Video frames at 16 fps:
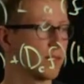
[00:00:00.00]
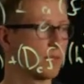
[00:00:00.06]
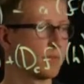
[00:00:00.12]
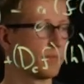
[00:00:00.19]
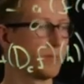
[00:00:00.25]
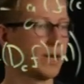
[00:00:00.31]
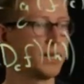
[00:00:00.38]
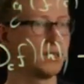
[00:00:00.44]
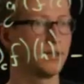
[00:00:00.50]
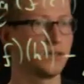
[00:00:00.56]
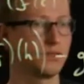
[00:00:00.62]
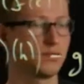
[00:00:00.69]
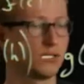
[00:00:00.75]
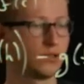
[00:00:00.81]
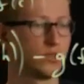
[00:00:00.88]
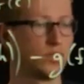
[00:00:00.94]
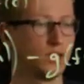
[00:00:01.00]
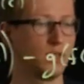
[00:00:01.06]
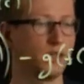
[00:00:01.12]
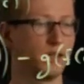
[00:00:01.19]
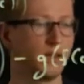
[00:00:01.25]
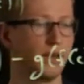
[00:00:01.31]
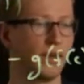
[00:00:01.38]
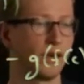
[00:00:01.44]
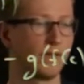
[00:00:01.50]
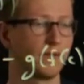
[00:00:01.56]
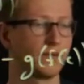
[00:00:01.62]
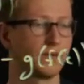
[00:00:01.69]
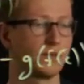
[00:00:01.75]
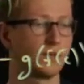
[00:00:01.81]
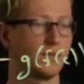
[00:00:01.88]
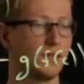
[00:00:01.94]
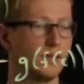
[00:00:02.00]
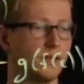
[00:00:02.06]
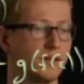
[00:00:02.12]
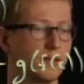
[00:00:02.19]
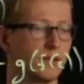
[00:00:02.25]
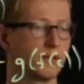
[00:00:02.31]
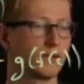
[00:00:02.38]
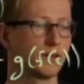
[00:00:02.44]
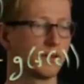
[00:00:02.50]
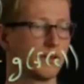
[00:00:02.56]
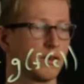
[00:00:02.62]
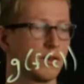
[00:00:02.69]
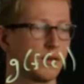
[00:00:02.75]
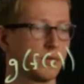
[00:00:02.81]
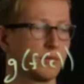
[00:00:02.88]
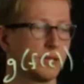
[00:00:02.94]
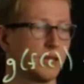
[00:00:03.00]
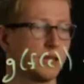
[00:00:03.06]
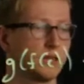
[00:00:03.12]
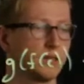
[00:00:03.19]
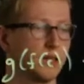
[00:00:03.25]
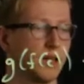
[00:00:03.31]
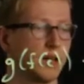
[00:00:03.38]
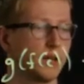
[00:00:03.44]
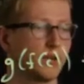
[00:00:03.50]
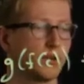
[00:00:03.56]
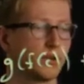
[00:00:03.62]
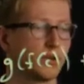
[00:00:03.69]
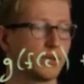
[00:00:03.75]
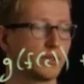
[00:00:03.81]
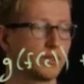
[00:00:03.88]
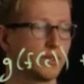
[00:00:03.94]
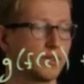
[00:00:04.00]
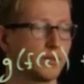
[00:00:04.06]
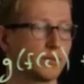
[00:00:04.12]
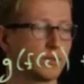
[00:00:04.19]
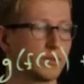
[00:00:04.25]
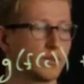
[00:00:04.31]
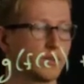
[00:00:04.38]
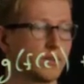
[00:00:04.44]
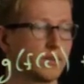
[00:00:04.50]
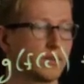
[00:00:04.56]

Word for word: Minus gfc plus higher order terms.